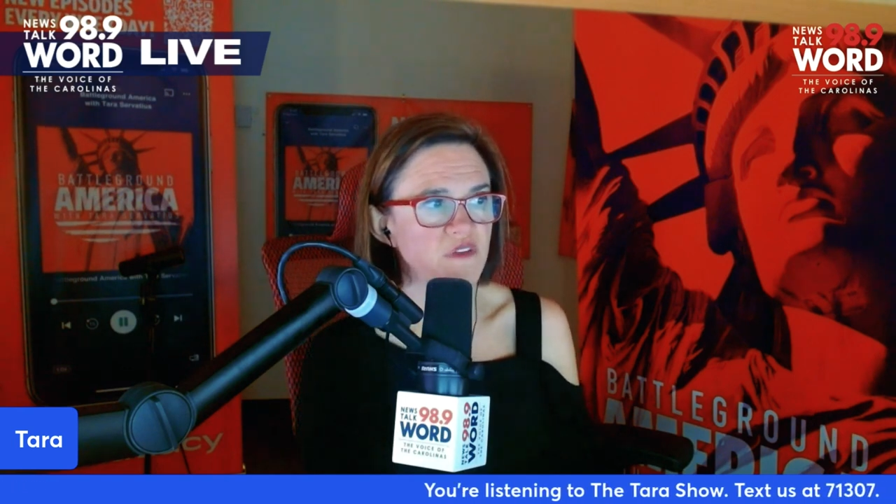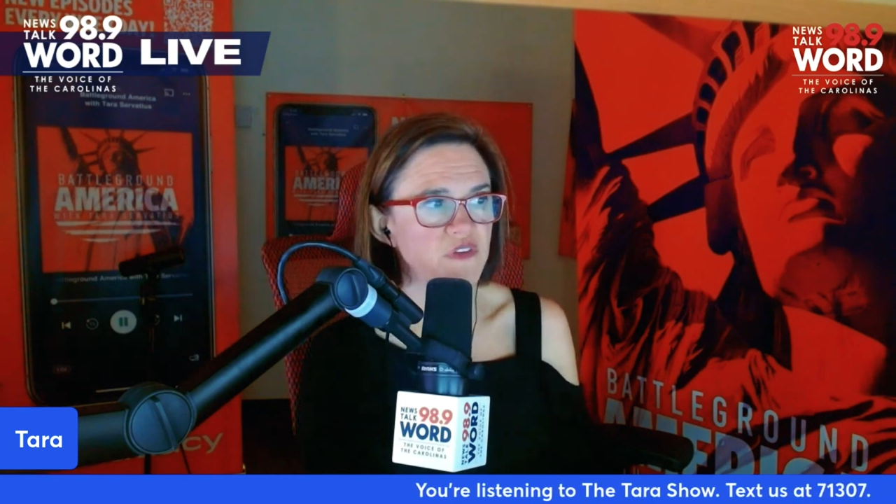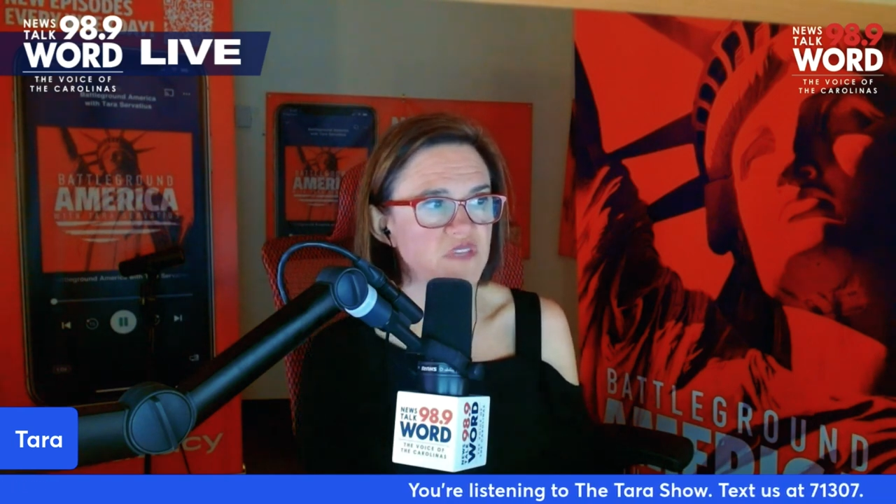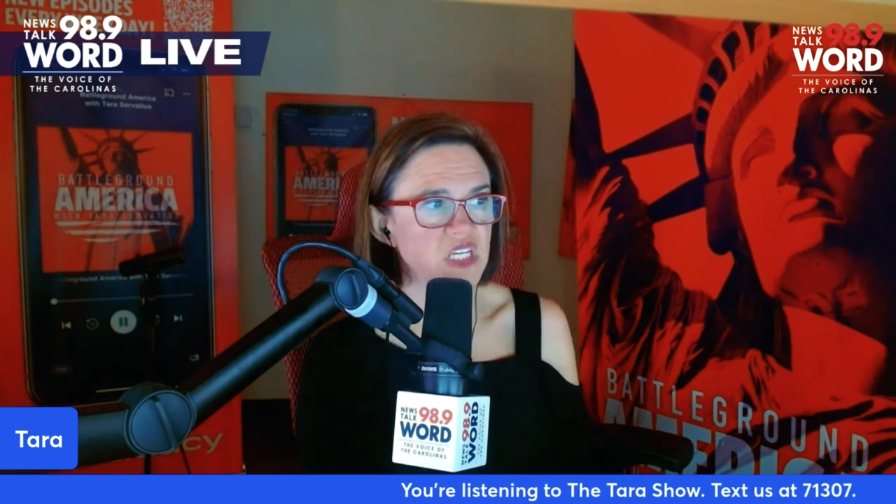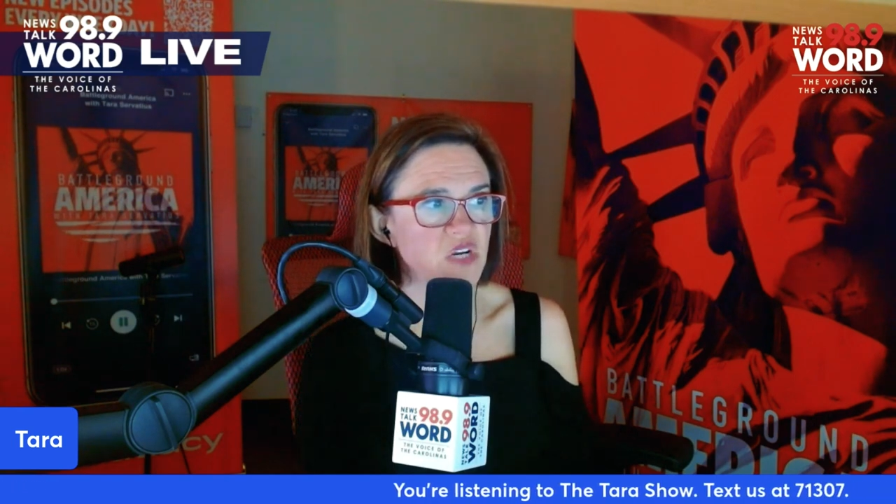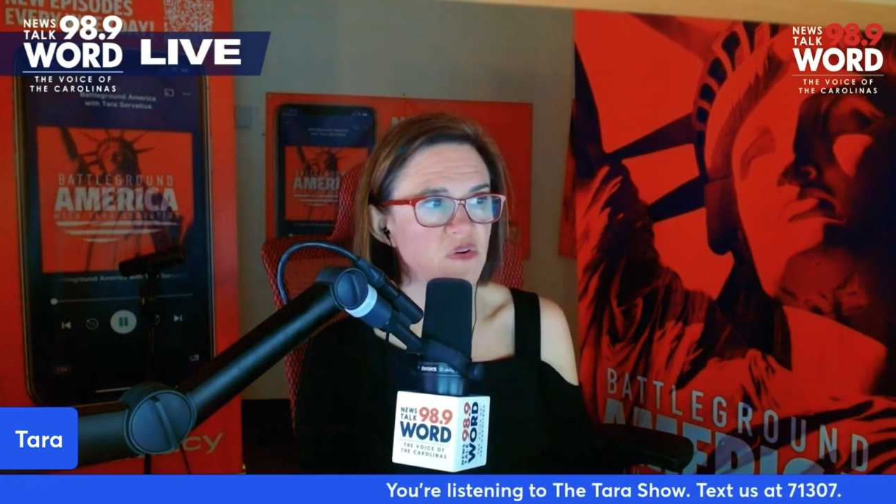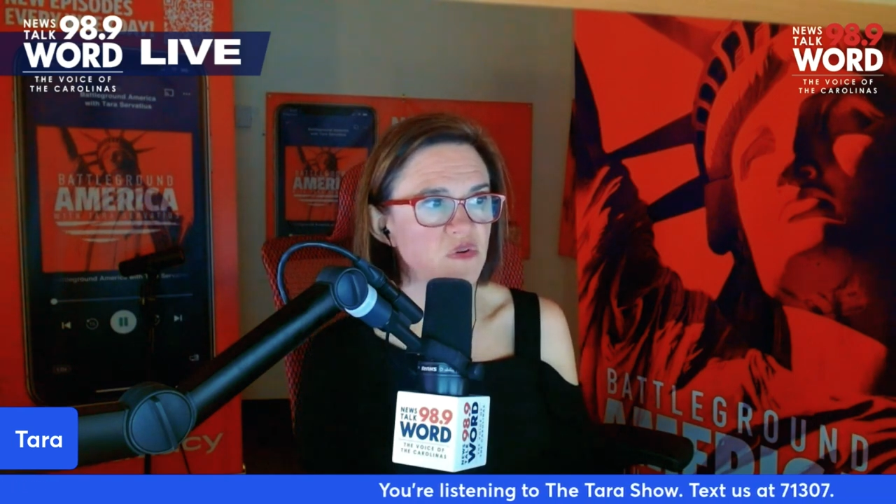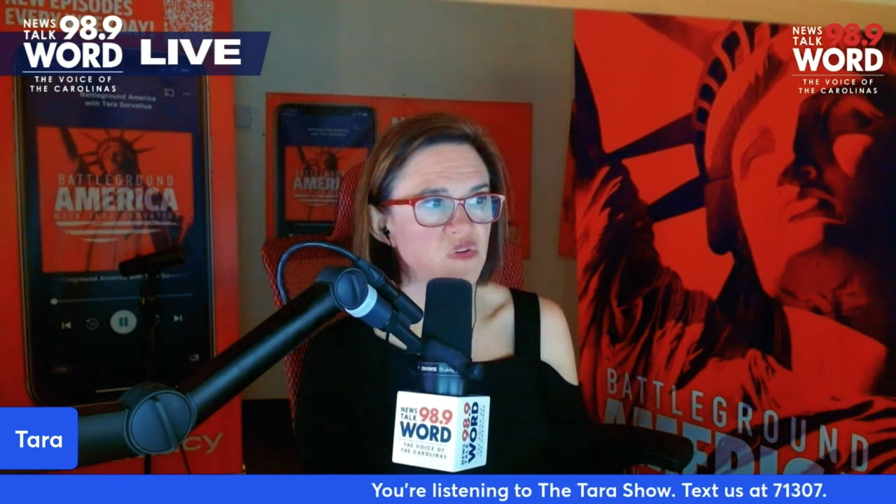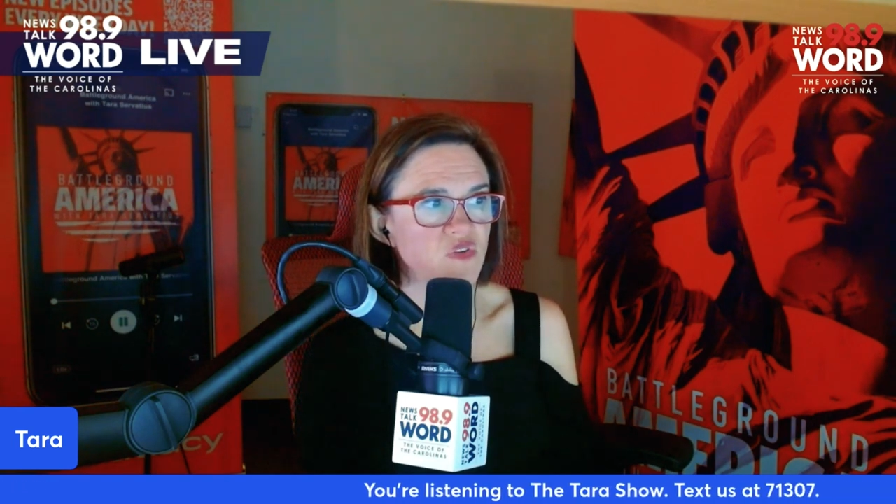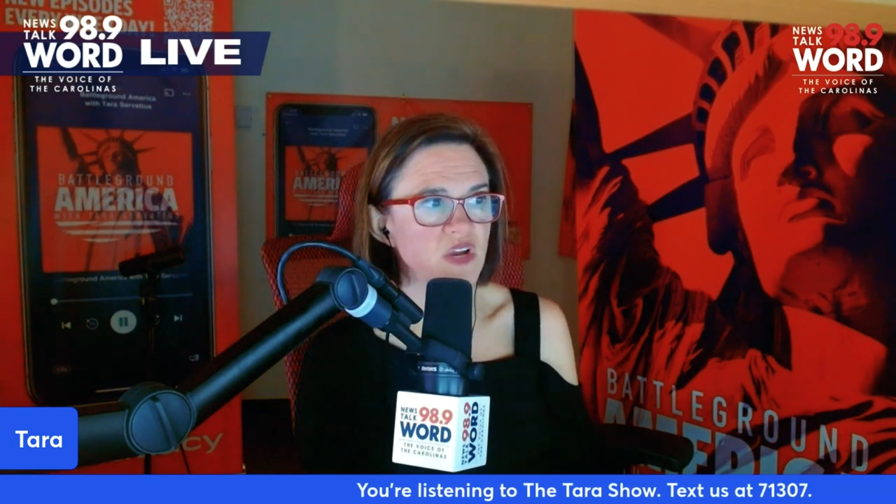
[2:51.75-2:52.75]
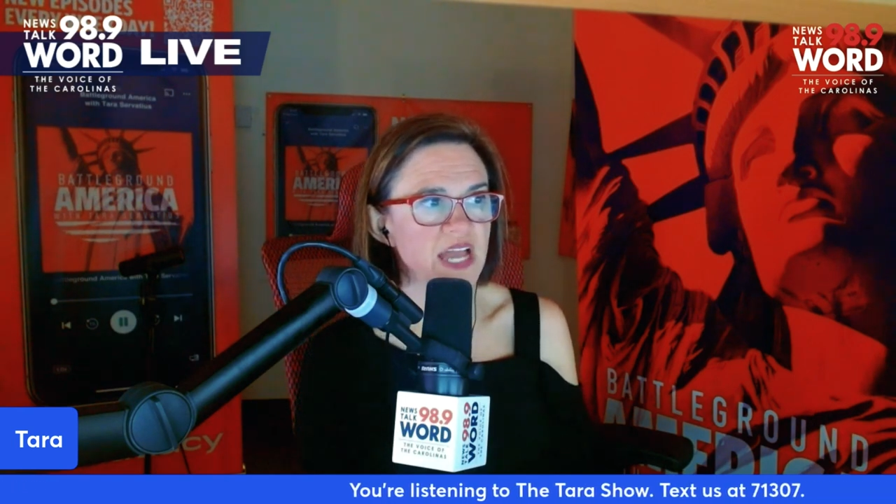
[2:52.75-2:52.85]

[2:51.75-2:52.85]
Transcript: 50-year-old drug